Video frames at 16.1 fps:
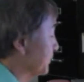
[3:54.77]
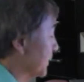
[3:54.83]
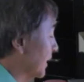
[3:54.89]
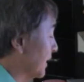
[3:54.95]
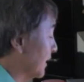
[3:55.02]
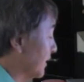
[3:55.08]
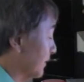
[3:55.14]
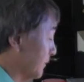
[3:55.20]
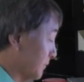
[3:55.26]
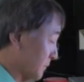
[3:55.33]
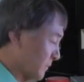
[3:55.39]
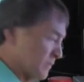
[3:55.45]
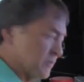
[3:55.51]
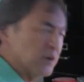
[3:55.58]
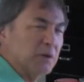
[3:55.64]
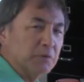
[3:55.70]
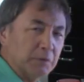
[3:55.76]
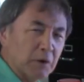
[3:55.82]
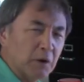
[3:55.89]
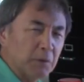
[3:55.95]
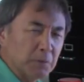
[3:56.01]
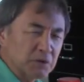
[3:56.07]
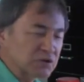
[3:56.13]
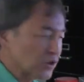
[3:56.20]
Well,
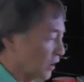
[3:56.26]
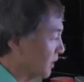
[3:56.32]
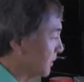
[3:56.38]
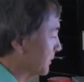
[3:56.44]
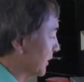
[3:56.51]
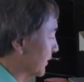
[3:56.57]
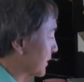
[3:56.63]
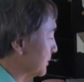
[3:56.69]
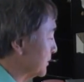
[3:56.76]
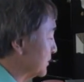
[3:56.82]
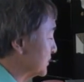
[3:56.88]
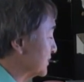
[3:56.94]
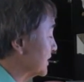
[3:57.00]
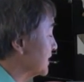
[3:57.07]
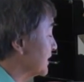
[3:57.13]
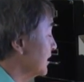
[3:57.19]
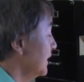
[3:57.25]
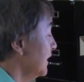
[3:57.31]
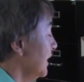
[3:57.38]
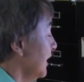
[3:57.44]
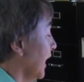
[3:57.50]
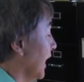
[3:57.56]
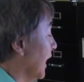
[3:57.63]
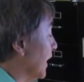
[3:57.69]
almost all American music.
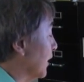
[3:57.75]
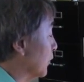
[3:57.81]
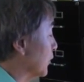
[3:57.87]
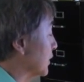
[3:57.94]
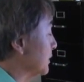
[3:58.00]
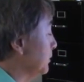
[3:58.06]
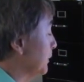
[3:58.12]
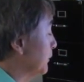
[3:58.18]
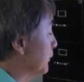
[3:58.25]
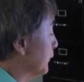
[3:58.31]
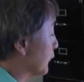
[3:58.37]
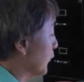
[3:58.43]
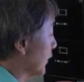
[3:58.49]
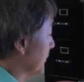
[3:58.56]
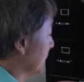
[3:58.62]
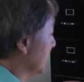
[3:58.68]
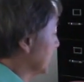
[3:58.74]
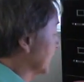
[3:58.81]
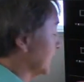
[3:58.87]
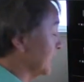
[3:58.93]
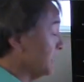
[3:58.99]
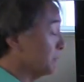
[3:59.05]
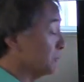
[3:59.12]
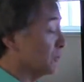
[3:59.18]
We're going to be performing
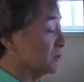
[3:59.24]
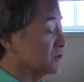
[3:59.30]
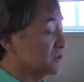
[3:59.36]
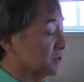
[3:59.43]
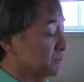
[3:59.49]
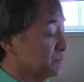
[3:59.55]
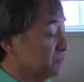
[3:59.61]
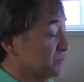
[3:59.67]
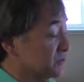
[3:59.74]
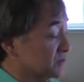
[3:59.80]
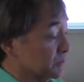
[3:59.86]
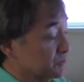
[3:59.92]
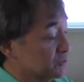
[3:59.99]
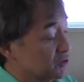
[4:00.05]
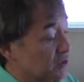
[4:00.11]
again some